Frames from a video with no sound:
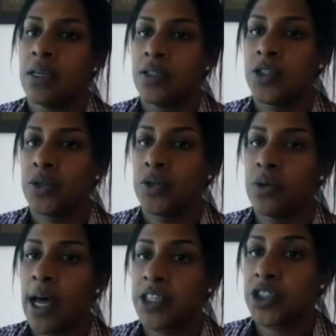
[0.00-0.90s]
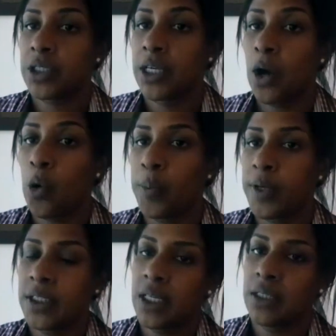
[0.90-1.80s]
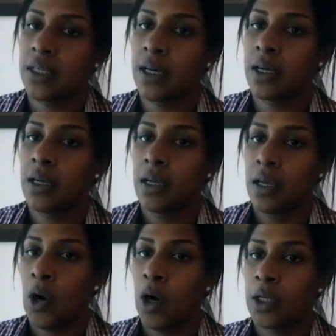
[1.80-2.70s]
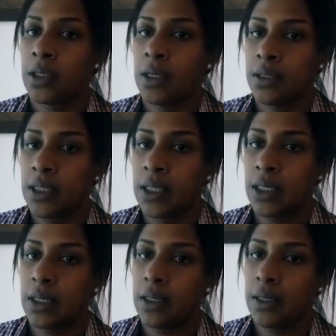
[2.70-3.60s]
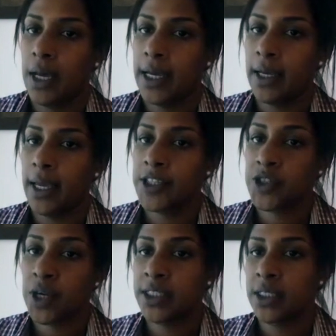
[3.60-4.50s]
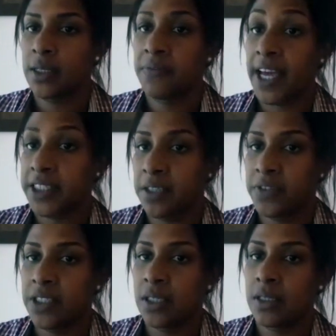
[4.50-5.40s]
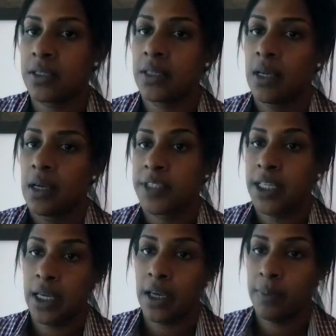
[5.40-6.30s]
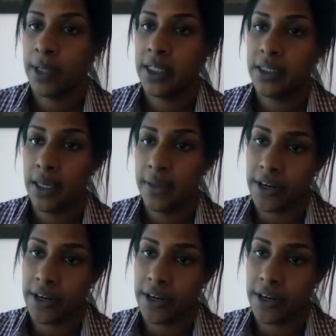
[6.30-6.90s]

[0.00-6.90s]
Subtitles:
to actually open data on the extractive activities taking place in their